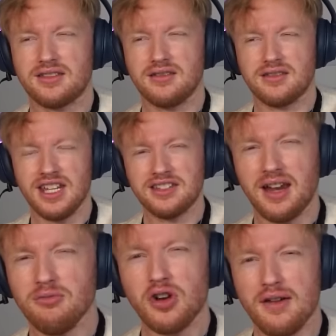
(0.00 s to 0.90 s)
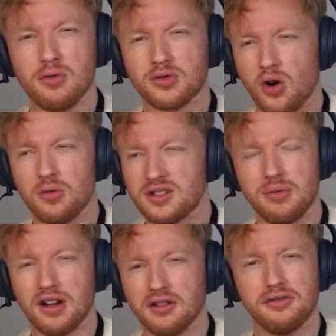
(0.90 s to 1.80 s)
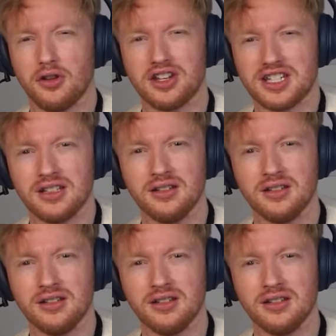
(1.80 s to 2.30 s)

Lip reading: See, time travel is always a bit confusing.